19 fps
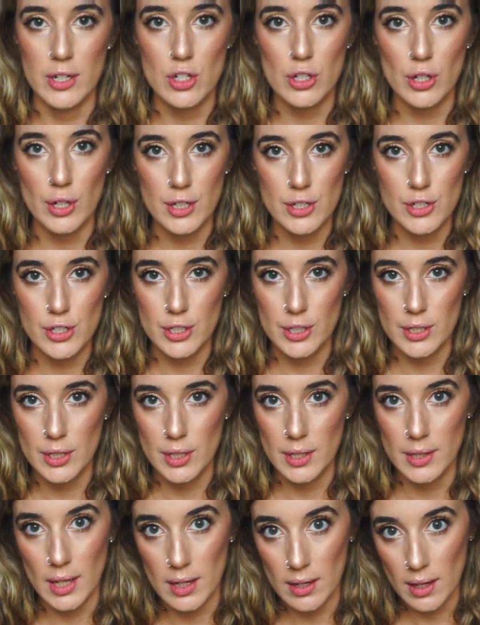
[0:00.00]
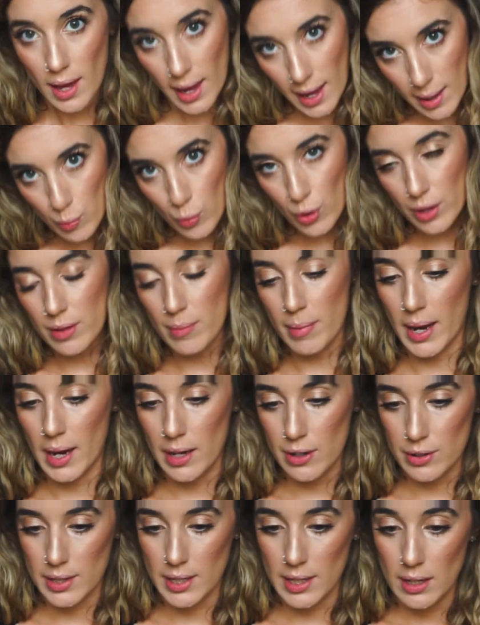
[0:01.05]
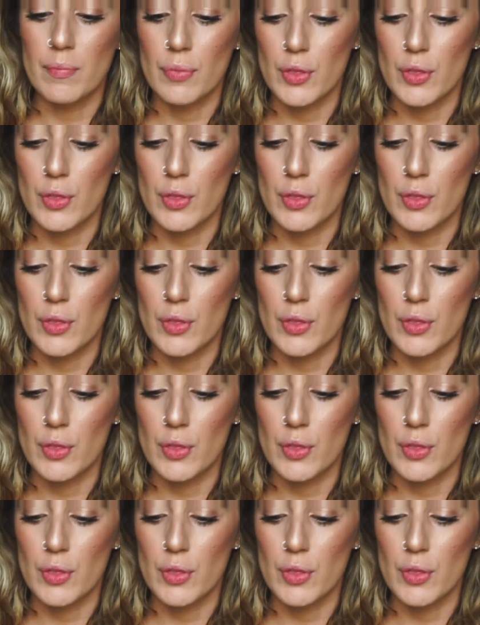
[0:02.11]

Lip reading: charger that came with a battery.